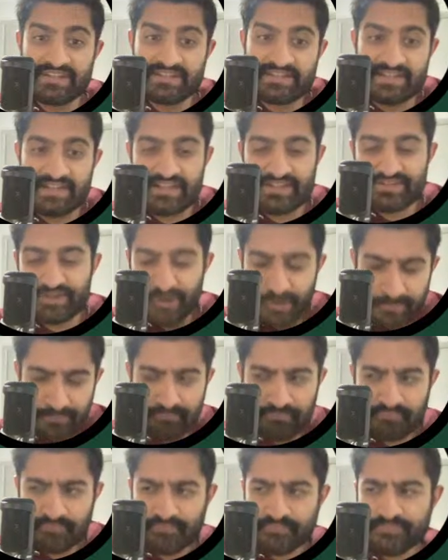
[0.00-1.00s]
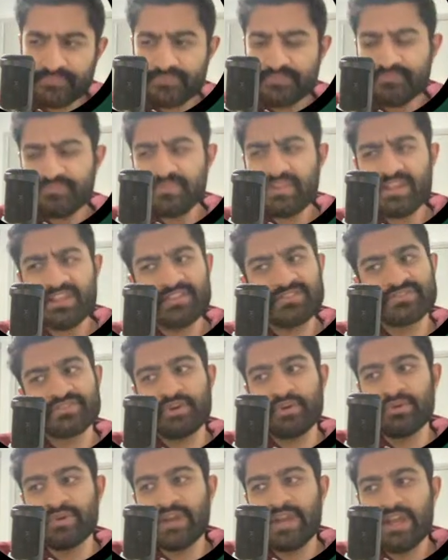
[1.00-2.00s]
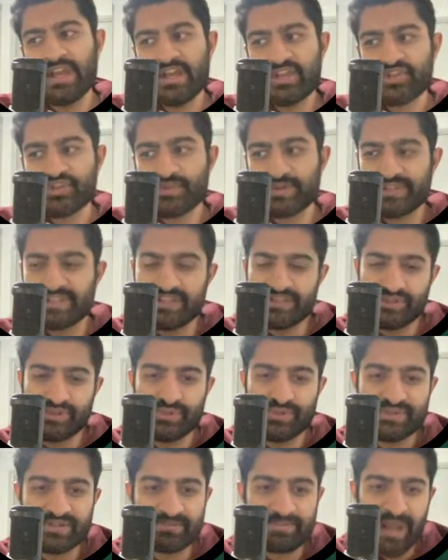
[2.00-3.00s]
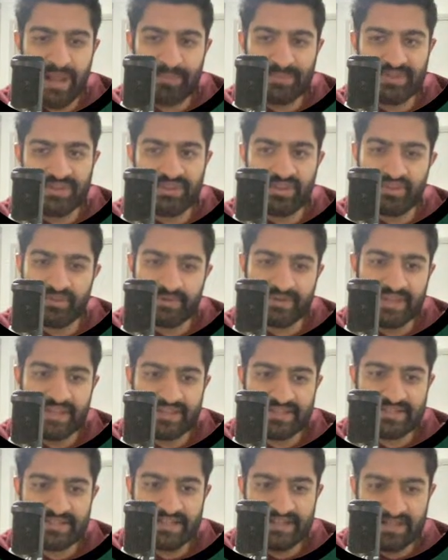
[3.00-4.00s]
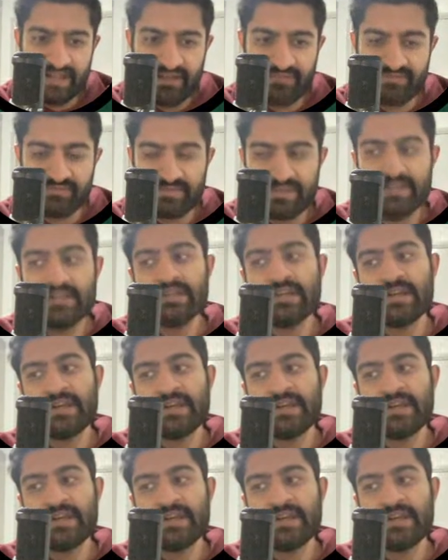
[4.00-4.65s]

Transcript: Tedesco. So Drinky, Hughes, and Pappy are the 3 that stand out for me.